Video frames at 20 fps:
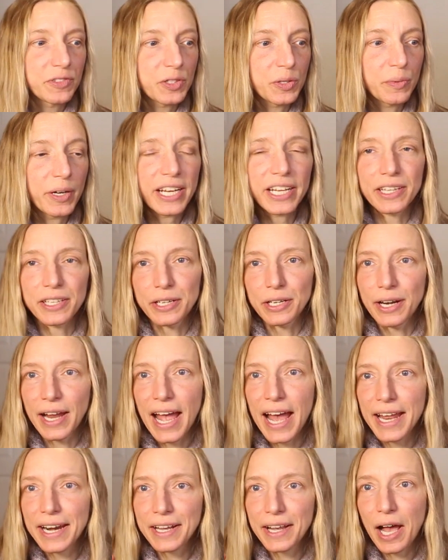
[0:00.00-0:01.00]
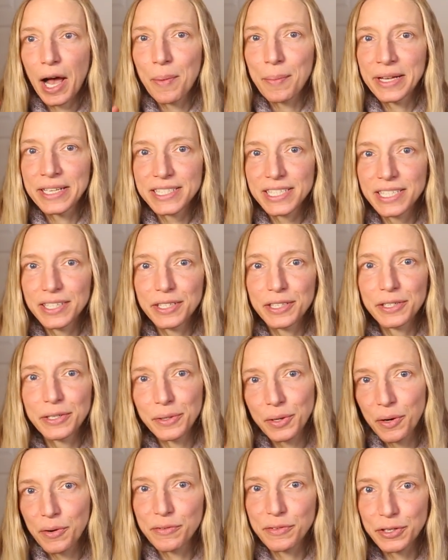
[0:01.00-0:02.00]
the regular, add a comment
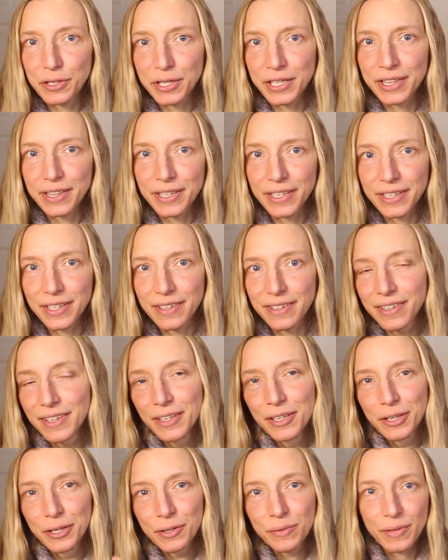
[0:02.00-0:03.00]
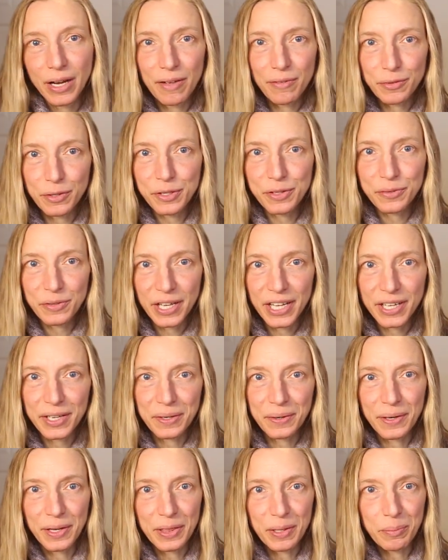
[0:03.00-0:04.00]
here over in the Ravelry thread
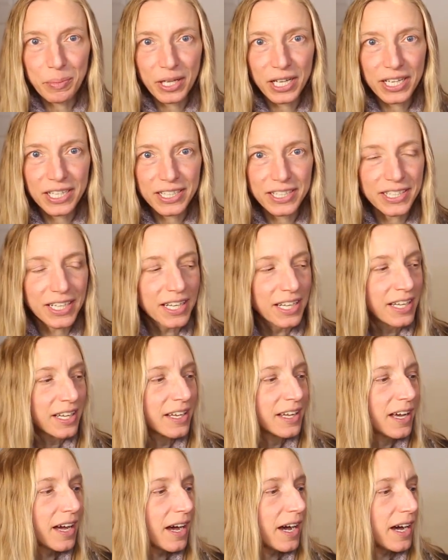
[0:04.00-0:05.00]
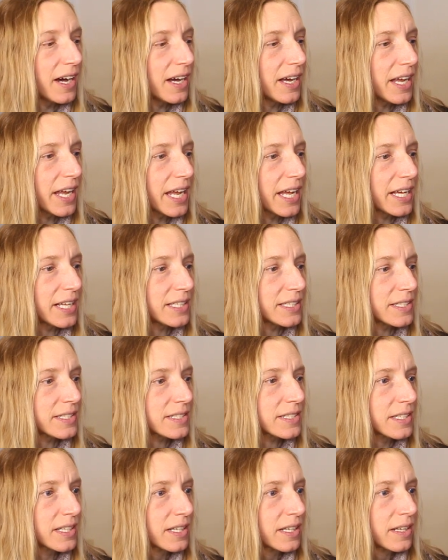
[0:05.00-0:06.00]
or on the blog, uh,
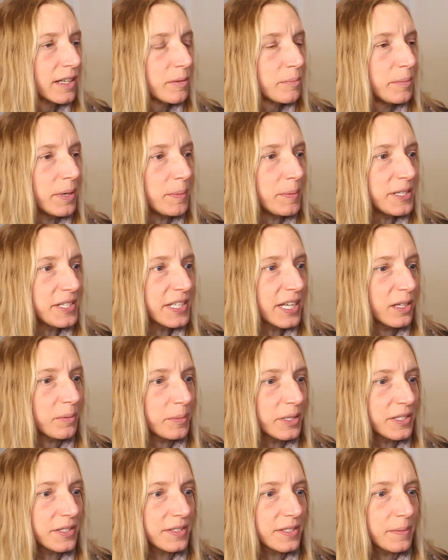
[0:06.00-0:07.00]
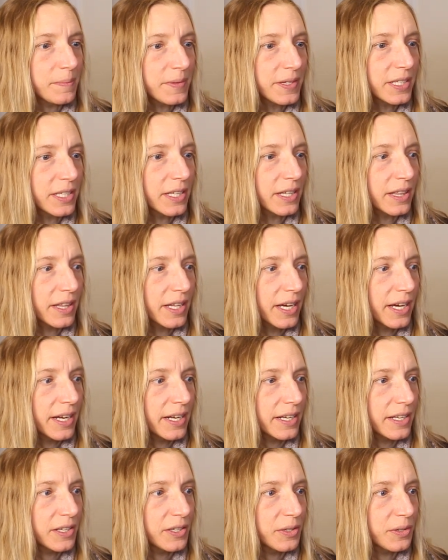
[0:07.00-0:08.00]
and maybe tell me something
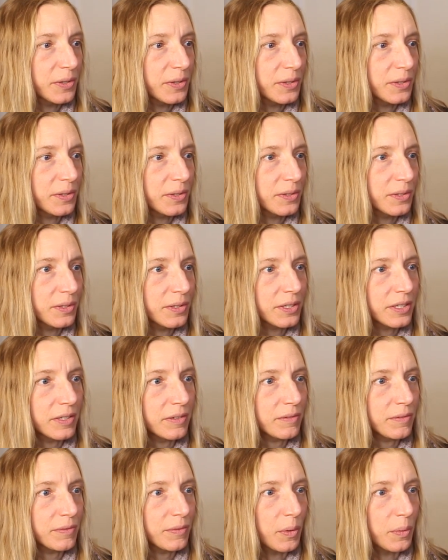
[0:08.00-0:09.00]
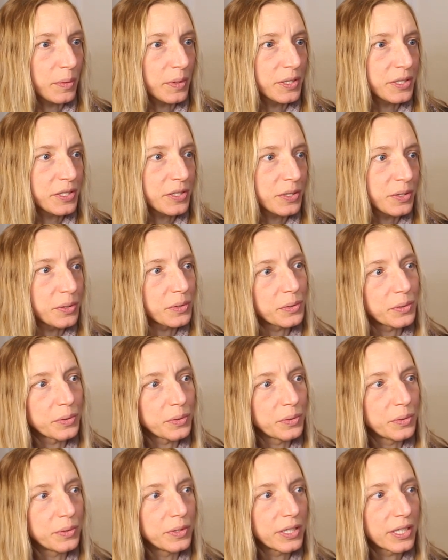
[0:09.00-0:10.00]
that you're looking forward
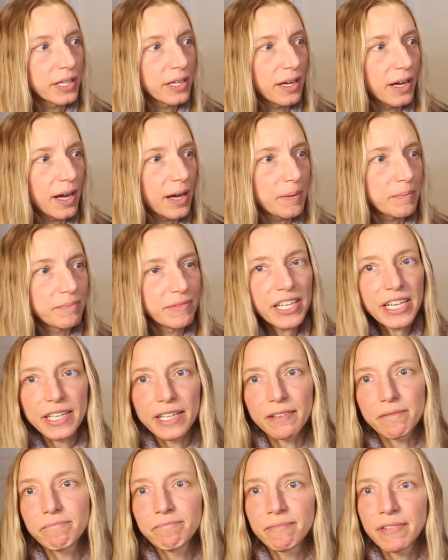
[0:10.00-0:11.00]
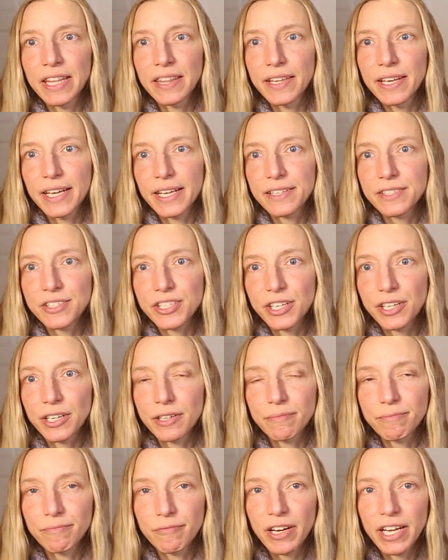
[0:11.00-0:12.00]
to um, knitting in the next
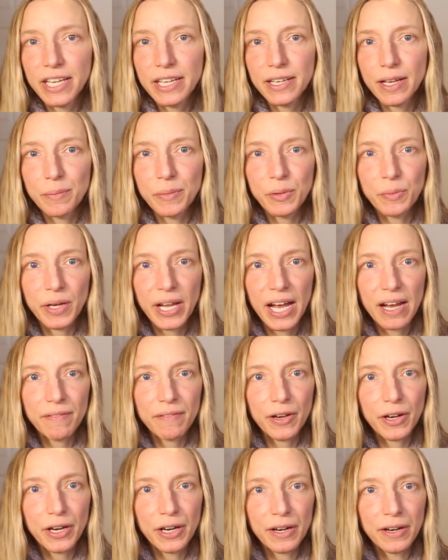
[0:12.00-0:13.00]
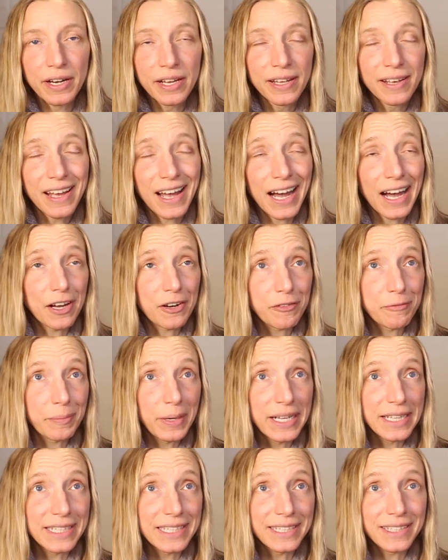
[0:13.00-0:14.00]
year, right? I mean, we have our Out of
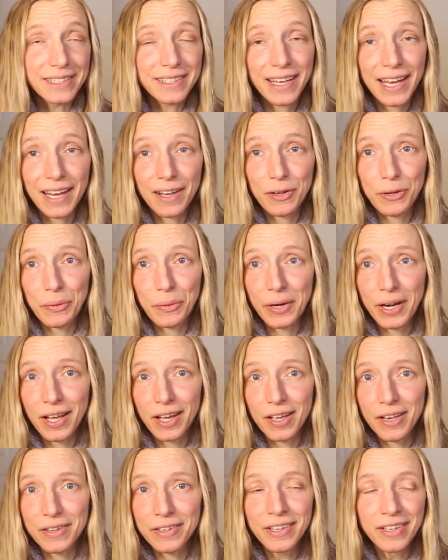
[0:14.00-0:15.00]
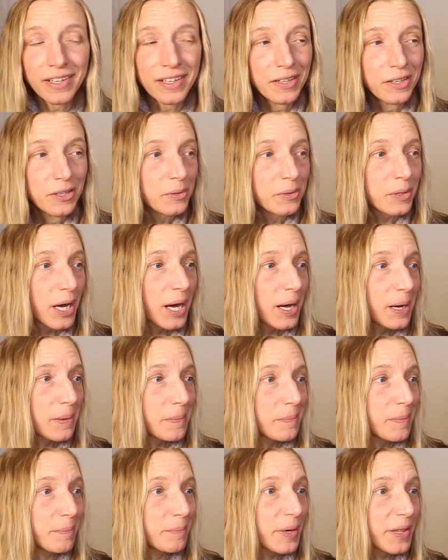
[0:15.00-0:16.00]
My League KAL going on.
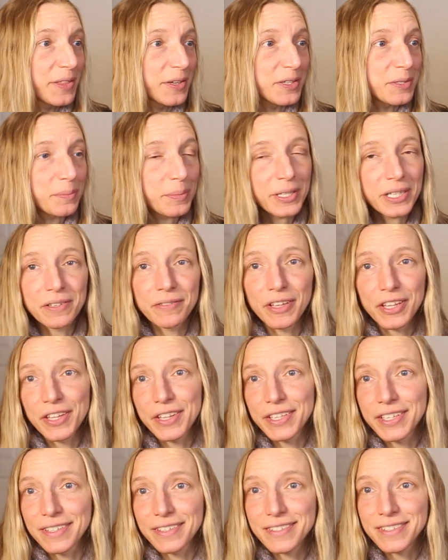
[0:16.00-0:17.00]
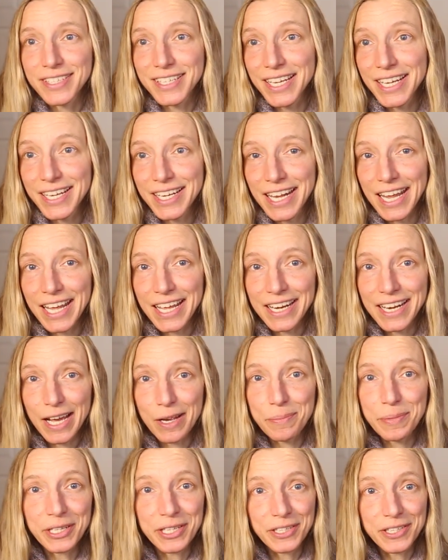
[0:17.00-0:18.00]
Um, but there's plenty of other things to knit, and
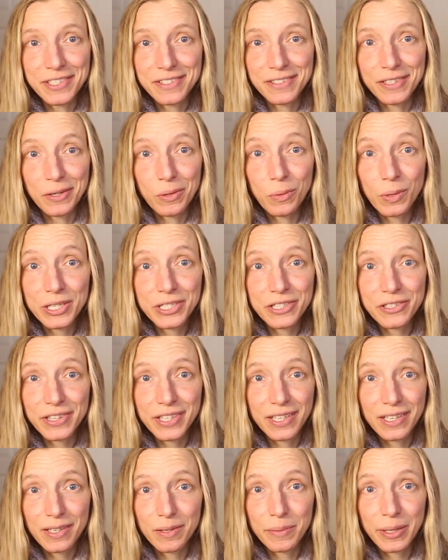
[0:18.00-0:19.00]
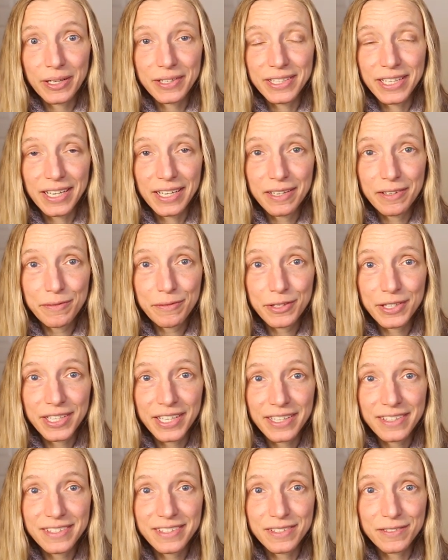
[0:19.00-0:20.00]
I'd be curious to know what you're thinking about knitting for the
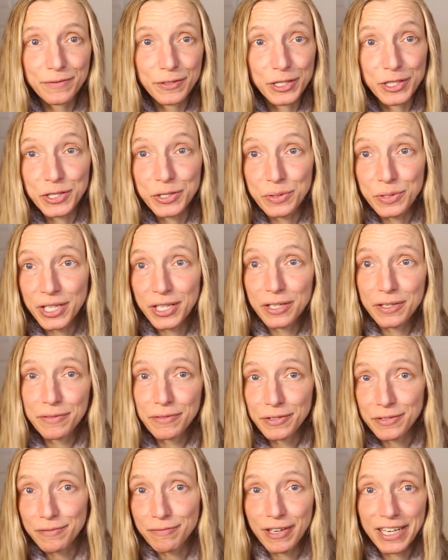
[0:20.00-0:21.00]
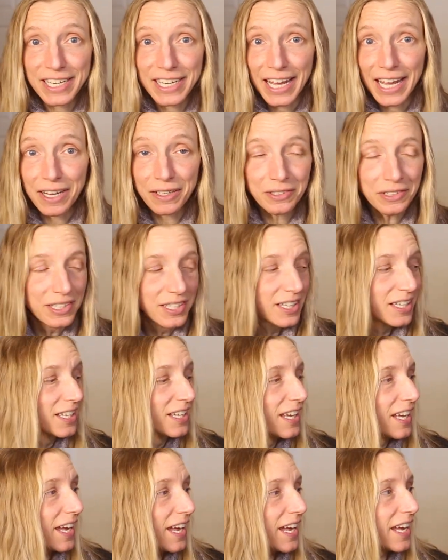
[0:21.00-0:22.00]
next, for the new year, for right now.
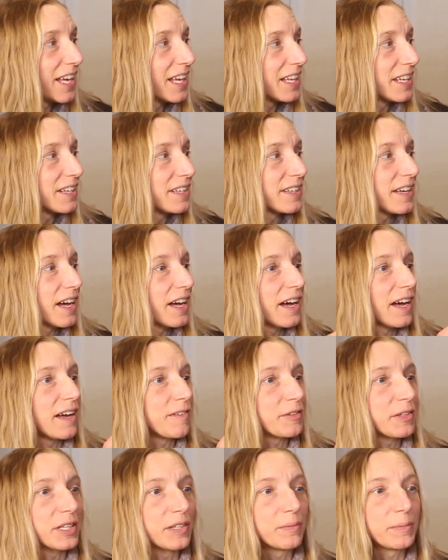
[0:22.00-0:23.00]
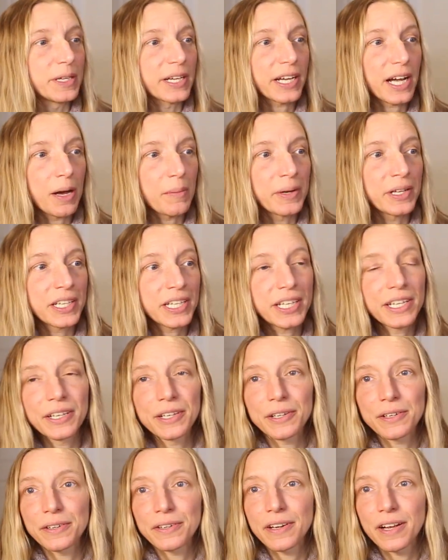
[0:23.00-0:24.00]
And uh, if you leave me a comment
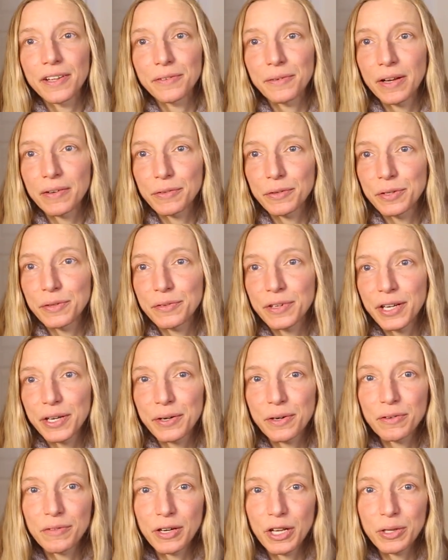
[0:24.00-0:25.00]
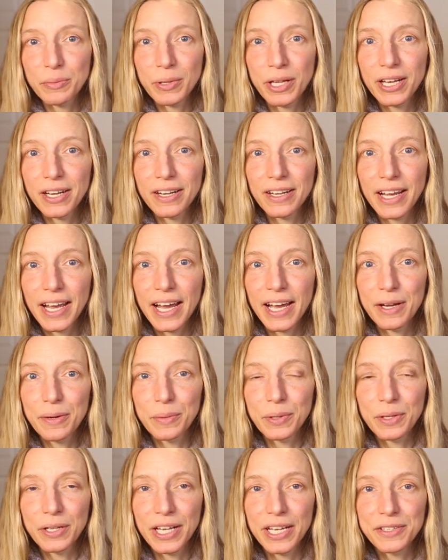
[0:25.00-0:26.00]
here on the Ravelry thread or over on the blog, I
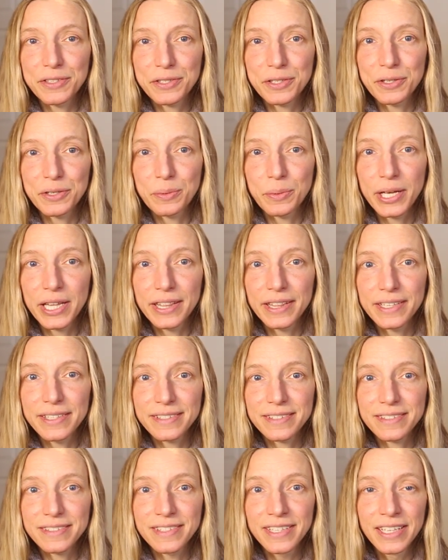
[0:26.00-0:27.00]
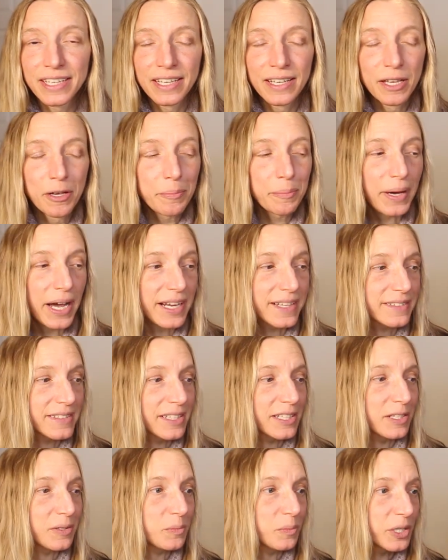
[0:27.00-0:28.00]
will enter you to win this
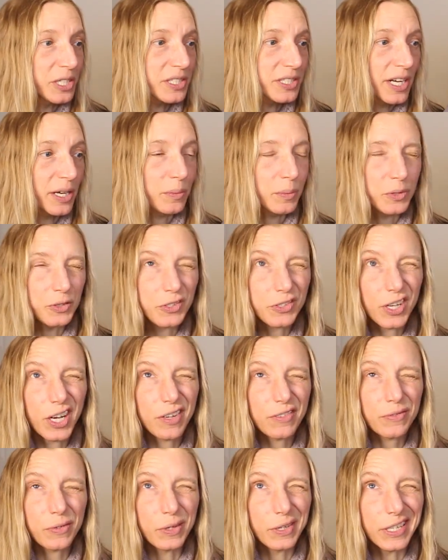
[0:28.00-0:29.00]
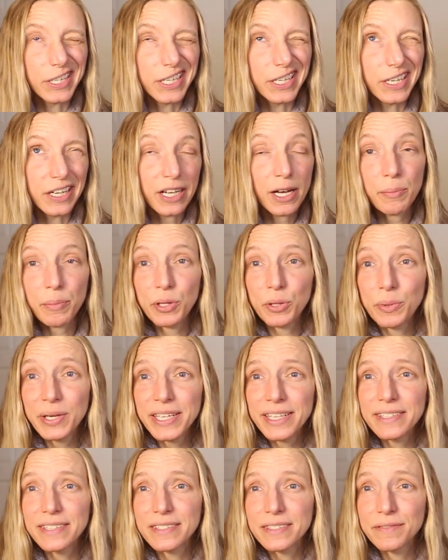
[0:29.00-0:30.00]
magazine, which I will draw for in a couple of
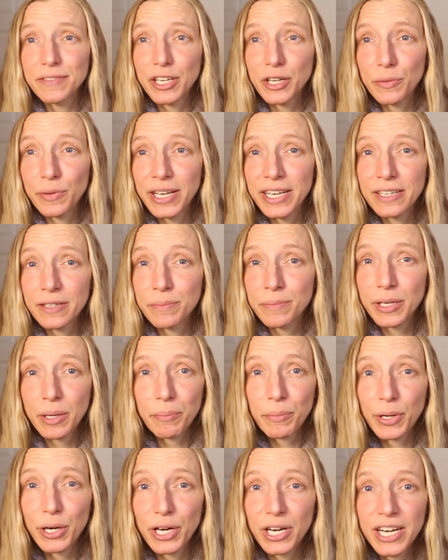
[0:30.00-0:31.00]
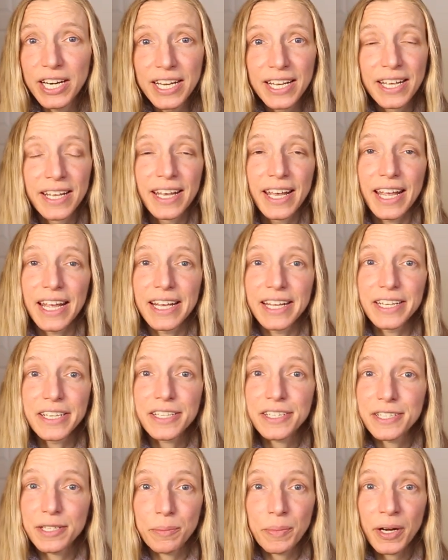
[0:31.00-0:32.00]
weeks via random number
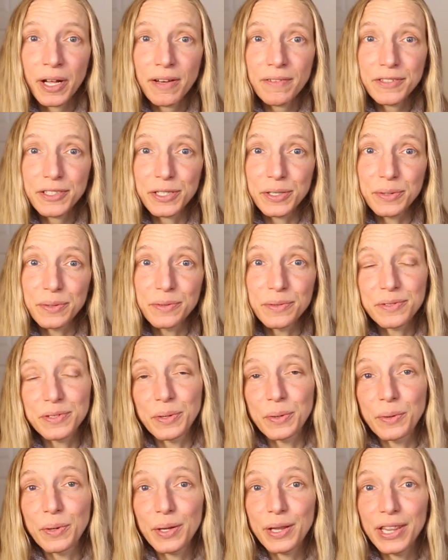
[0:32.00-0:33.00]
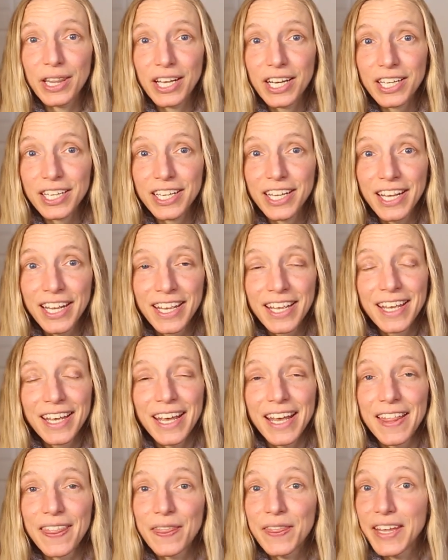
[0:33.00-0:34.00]
and ship it off to you. So good luck,
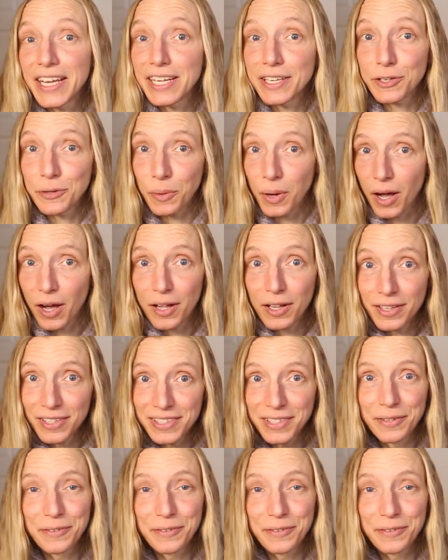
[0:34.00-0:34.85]
and thank you all